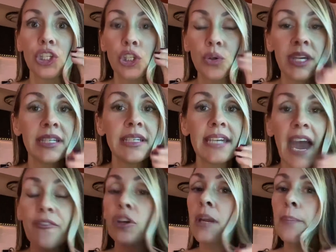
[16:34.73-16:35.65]
you can
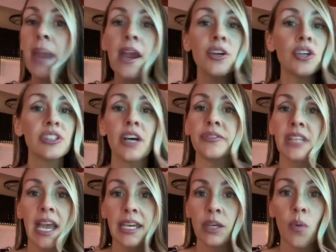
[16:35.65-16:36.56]
never compare
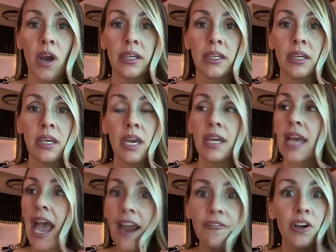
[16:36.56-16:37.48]
yourself to anyone
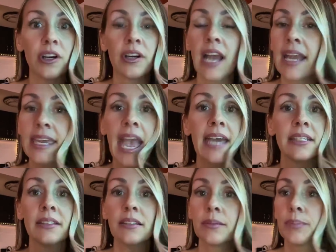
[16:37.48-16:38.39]
ever
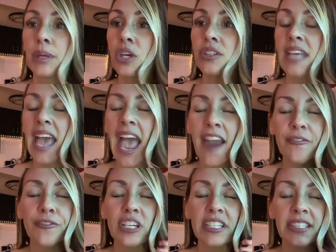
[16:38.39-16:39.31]
again, because
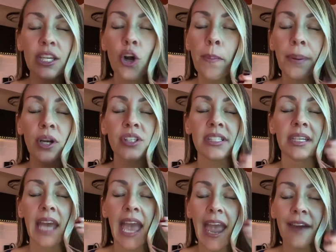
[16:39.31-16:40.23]
every single
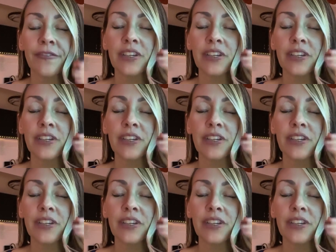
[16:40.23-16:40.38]
person